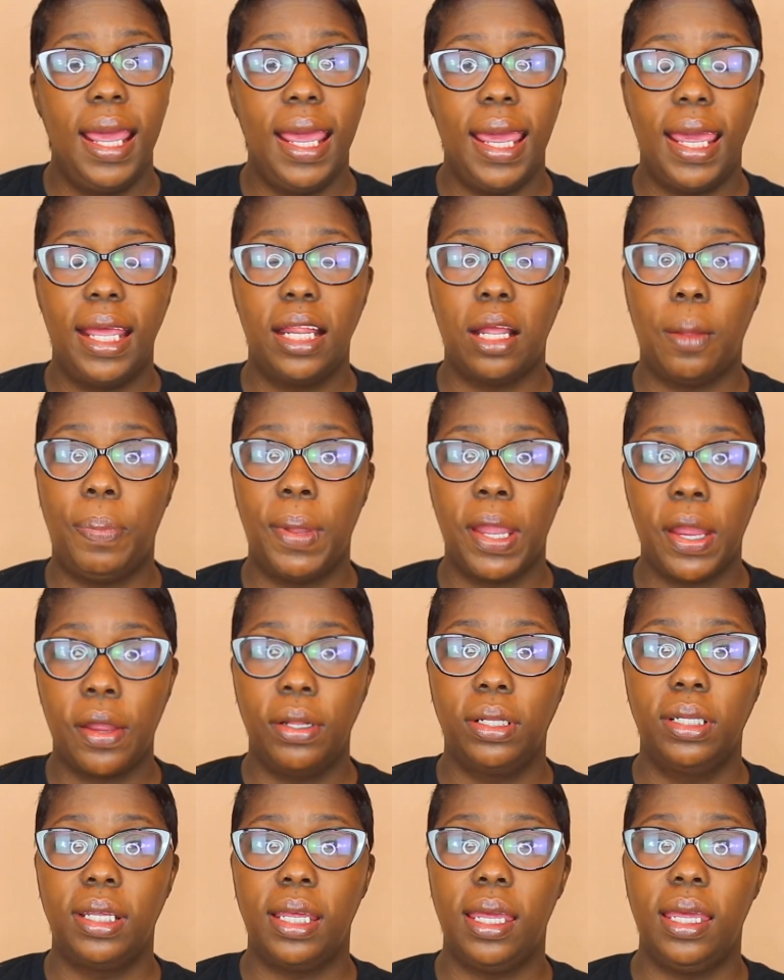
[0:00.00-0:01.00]
And
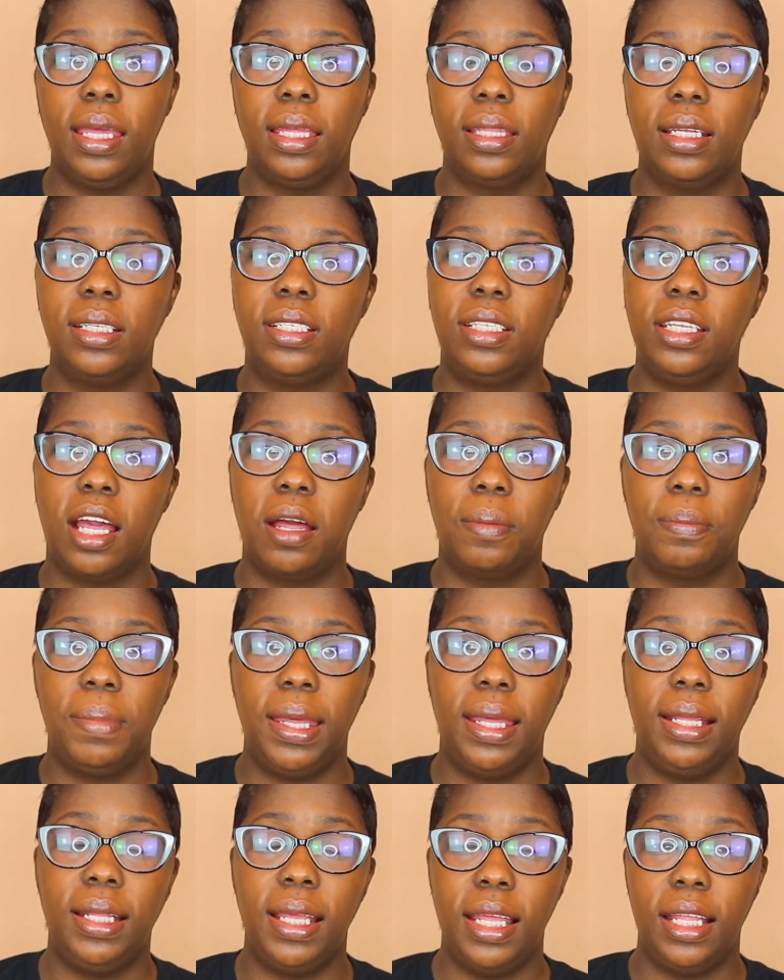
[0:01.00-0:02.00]
apparently this young
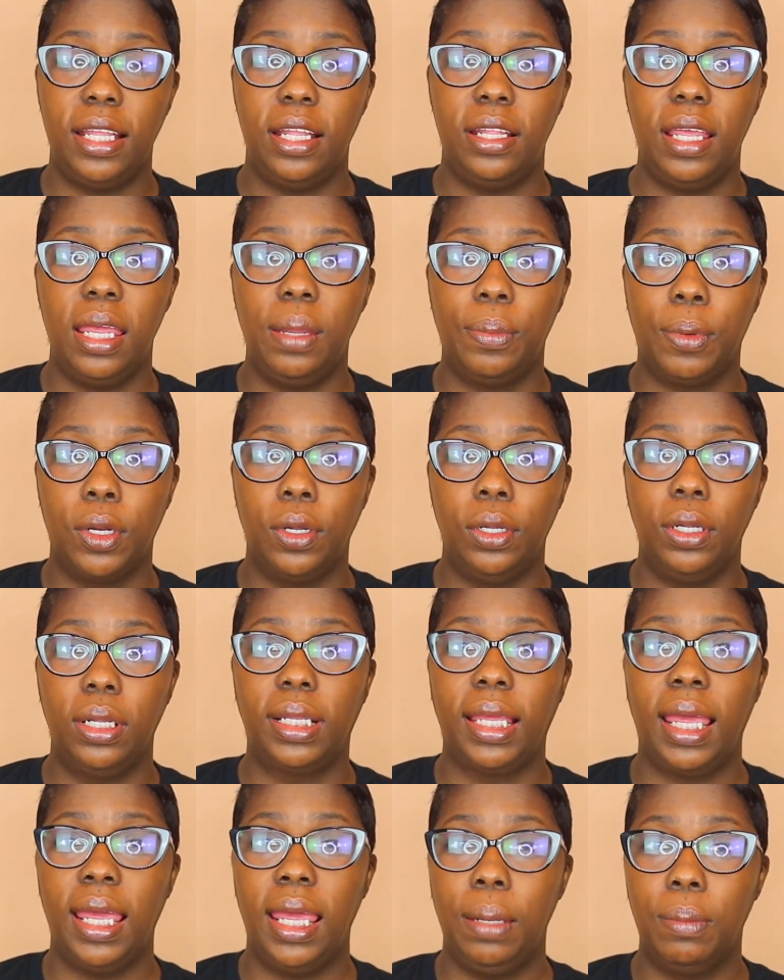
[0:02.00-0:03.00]
man in the
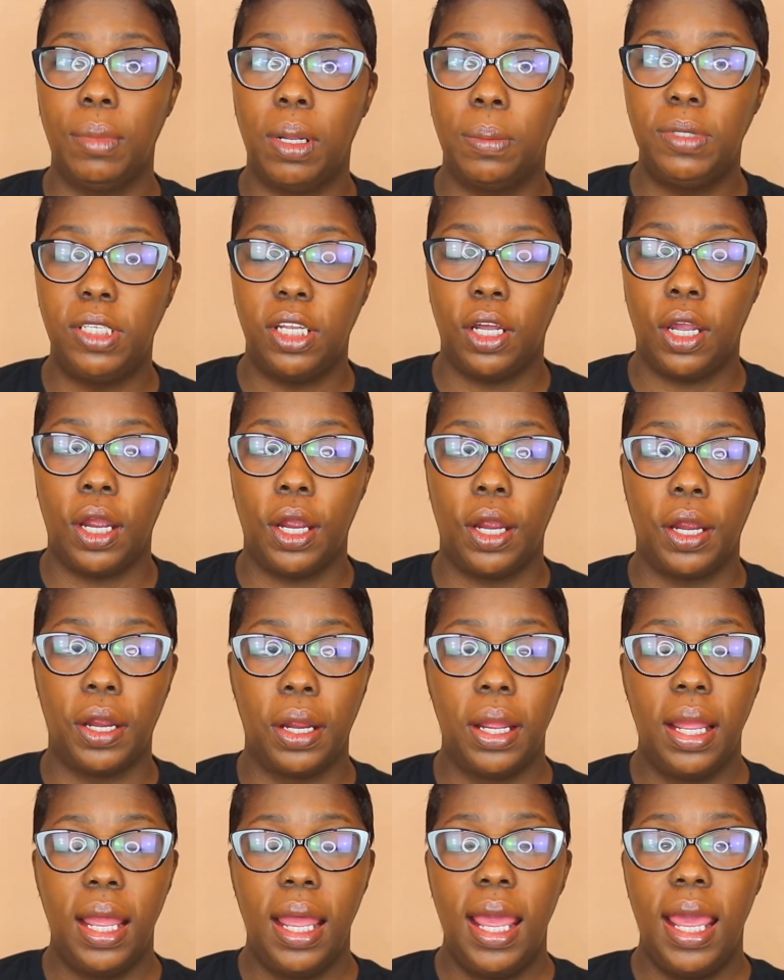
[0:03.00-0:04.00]
neighborhood came up to
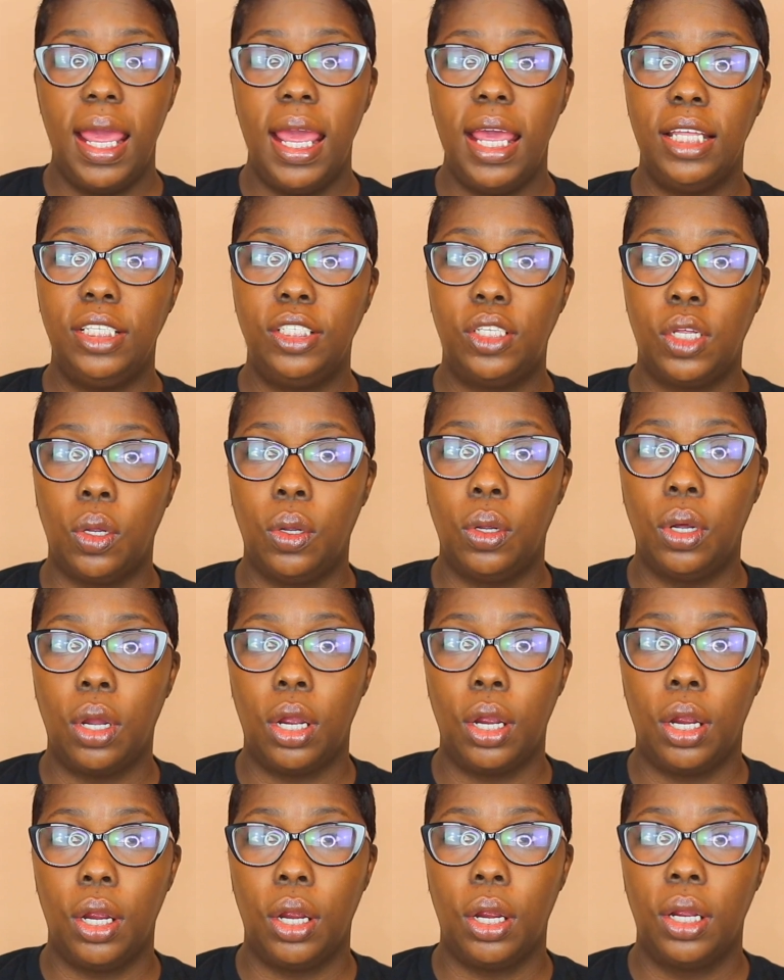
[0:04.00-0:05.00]
her and told
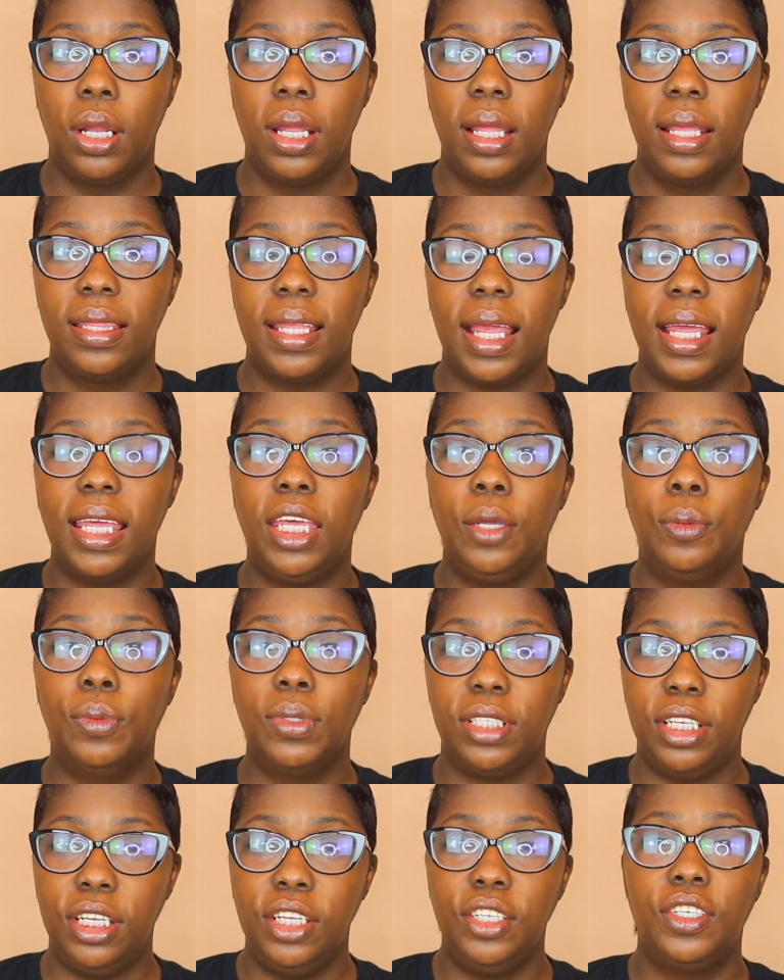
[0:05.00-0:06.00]
her that he
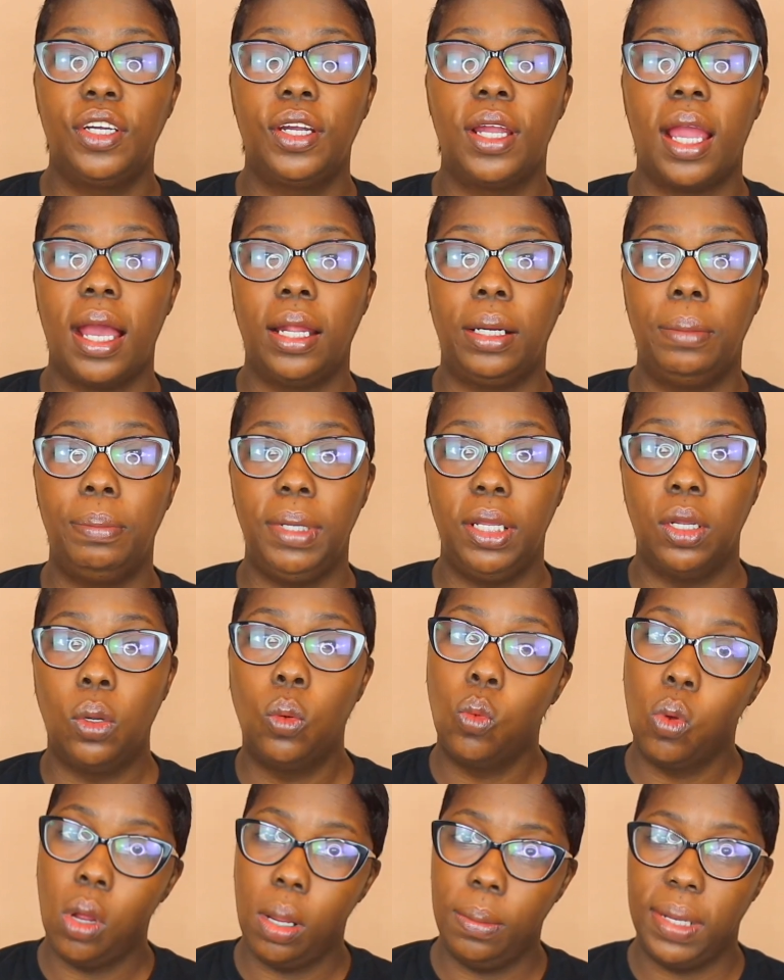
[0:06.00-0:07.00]
will teach her how to be a
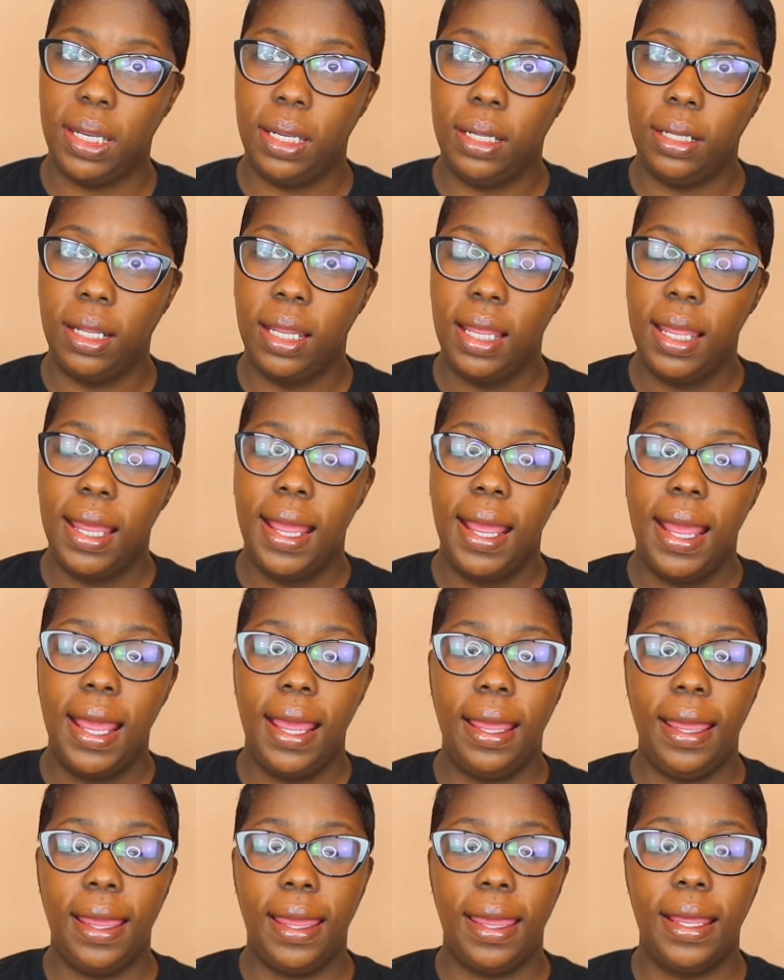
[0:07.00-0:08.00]
woman.
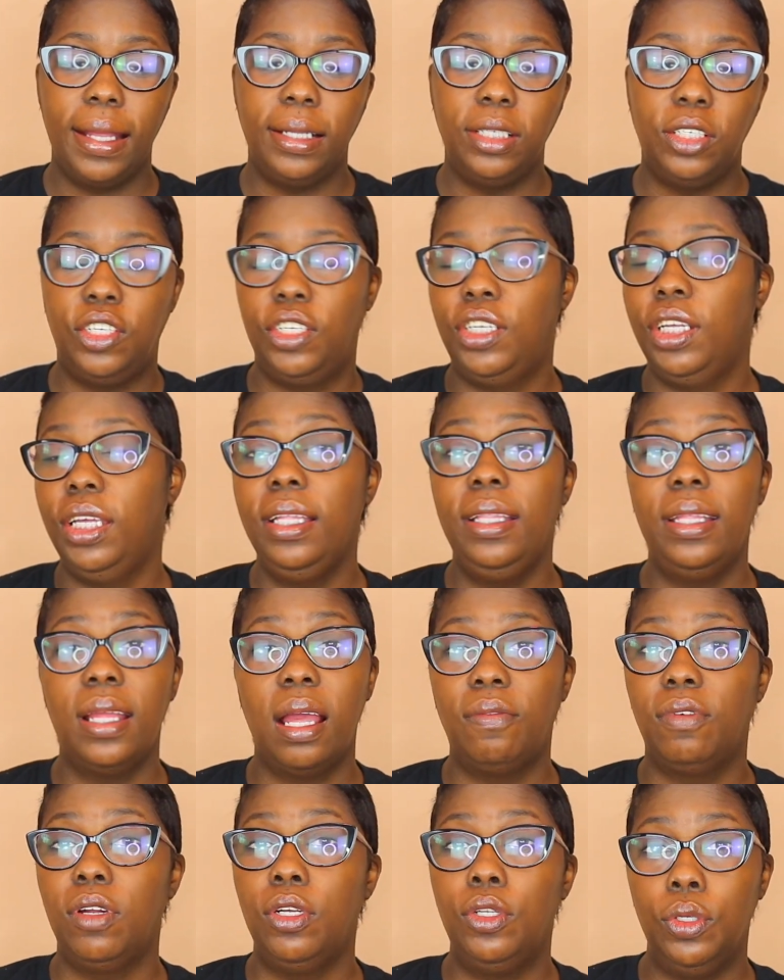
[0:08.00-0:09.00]
And she
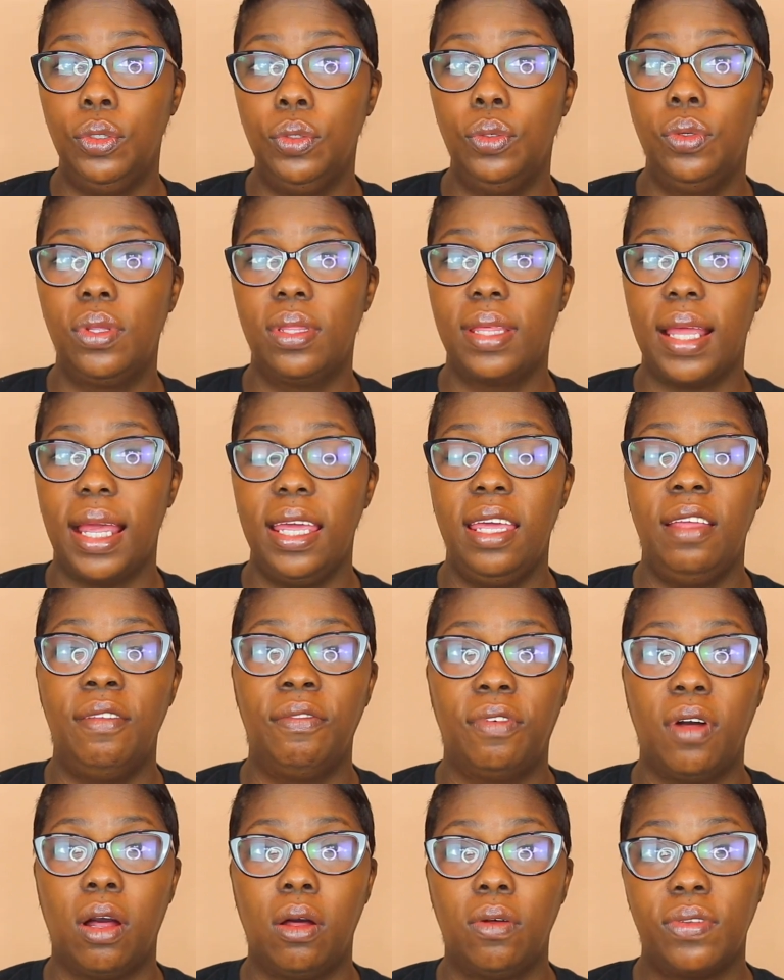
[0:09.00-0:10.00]
never knew that
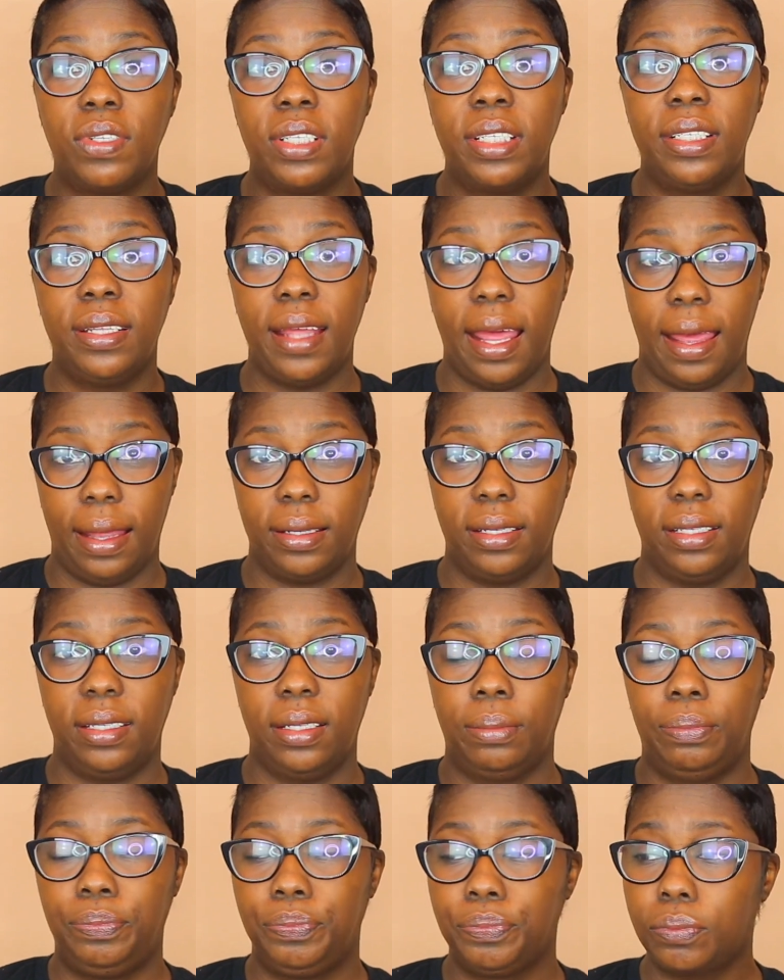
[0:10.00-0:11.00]
involved sex.